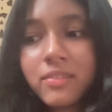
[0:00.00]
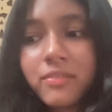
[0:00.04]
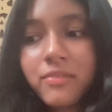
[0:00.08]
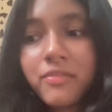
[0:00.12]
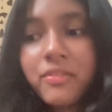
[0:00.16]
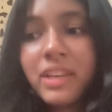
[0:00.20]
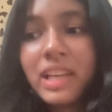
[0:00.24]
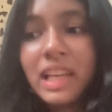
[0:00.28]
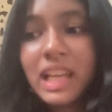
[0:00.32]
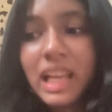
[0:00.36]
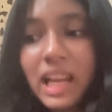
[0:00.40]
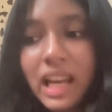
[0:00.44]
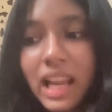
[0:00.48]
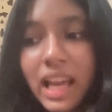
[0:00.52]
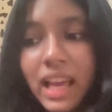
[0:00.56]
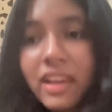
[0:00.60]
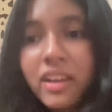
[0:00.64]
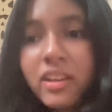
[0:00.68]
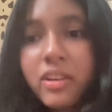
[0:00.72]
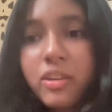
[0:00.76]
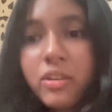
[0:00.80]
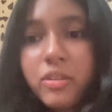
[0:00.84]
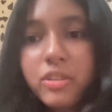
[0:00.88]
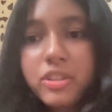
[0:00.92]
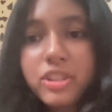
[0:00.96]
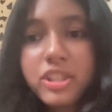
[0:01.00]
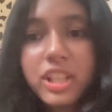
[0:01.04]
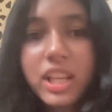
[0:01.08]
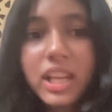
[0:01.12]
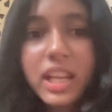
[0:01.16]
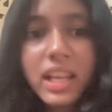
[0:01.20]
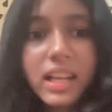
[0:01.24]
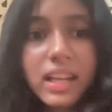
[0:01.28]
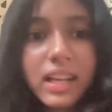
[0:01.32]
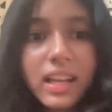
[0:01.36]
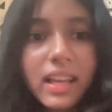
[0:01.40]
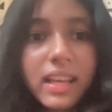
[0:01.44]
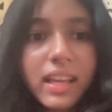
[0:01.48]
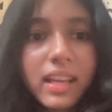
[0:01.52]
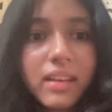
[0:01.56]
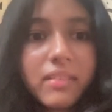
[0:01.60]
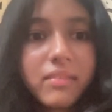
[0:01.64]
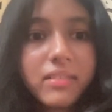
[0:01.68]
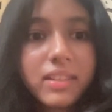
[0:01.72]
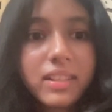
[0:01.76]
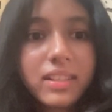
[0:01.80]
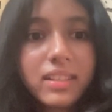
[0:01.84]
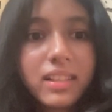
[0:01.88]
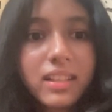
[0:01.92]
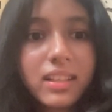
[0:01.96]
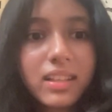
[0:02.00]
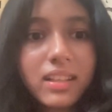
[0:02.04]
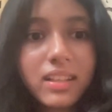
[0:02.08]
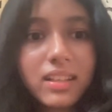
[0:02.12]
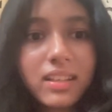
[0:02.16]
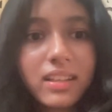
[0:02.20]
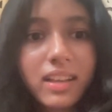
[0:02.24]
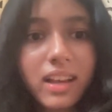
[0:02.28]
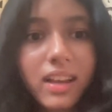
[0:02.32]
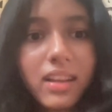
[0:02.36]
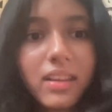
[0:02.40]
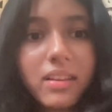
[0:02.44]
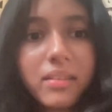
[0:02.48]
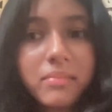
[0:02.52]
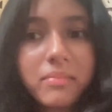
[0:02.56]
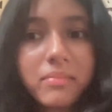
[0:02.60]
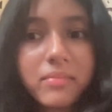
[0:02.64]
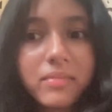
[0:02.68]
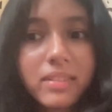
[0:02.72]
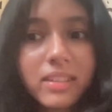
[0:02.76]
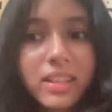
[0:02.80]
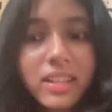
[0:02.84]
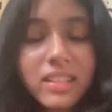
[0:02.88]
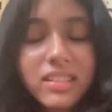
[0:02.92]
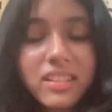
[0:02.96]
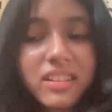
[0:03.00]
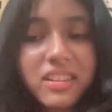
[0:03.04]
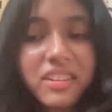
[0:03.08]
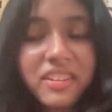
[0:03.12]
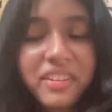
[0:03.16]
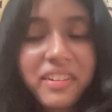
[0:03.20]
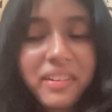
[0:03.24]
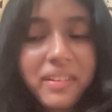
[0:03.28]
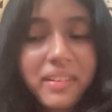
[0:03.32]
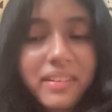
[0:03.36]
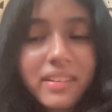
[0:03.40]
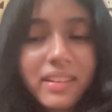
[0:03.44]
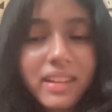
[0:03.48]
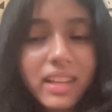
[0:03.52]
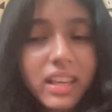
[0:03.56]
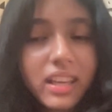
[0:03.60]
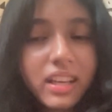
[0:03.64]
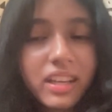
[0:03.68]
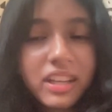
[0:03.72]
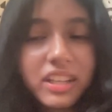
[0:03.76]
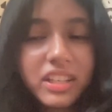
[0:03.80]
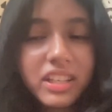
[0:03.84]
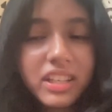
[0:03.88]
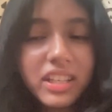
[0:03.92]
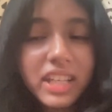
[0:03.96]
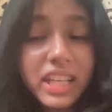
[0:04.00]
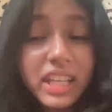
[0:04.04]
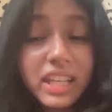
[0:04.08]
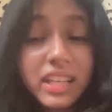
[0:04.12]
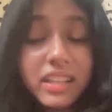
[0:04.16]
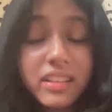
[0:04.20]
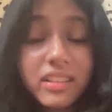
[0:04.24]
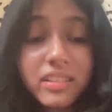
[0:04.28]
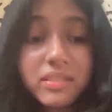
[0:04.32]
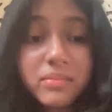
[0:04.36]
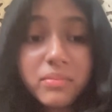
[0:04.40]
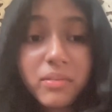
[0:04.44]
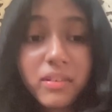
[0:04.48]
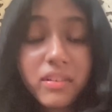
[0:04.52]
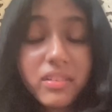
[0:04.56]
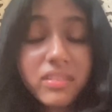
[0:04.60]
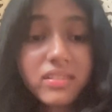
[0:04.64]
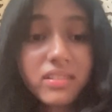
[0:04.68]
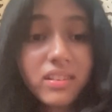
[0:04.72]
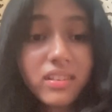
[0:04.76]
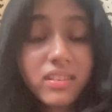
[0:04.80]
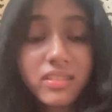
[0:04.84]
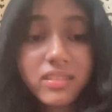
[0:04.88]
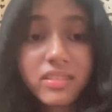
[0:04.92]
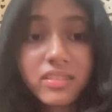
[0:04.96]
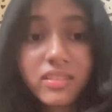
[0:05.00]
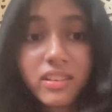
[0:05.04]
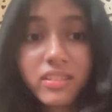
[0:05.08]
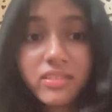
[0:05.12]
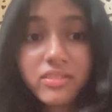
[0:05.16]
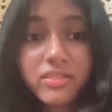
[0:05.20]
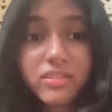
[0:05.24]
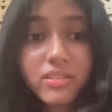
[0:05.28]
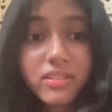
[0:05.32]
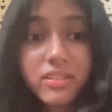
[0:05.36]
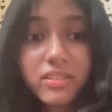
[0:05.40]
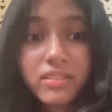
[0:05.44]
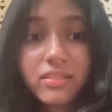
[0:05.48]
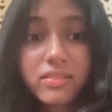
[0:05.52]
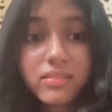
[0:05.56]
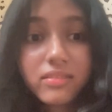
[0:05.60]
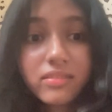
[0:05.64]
feel like crocheting like every single time? Doesn't it take a tedious process? It's such a...